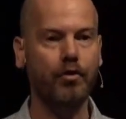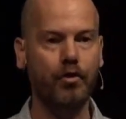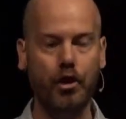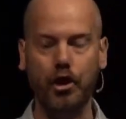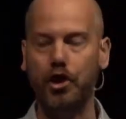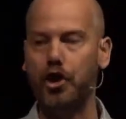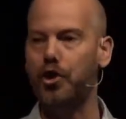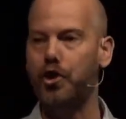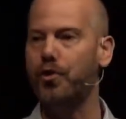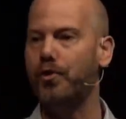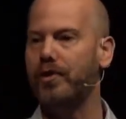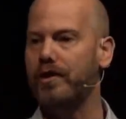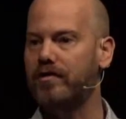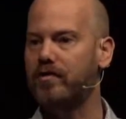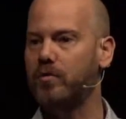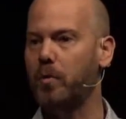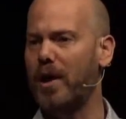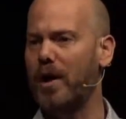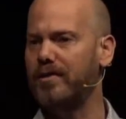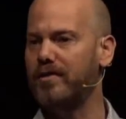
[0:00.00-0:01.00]
the
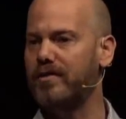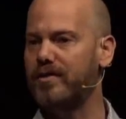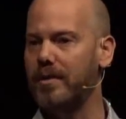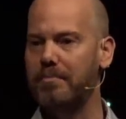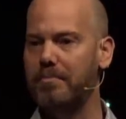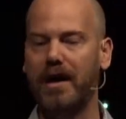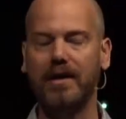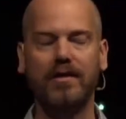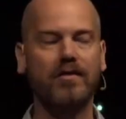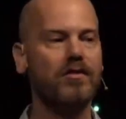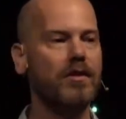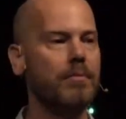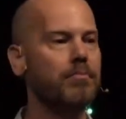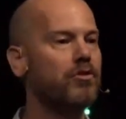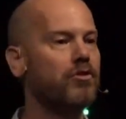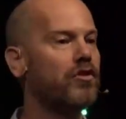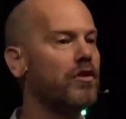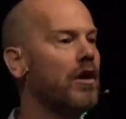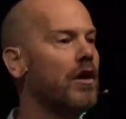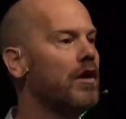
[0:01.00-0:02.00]
curious ones amongst them
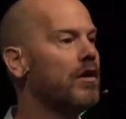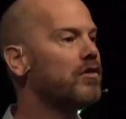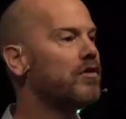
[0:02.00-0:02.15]
to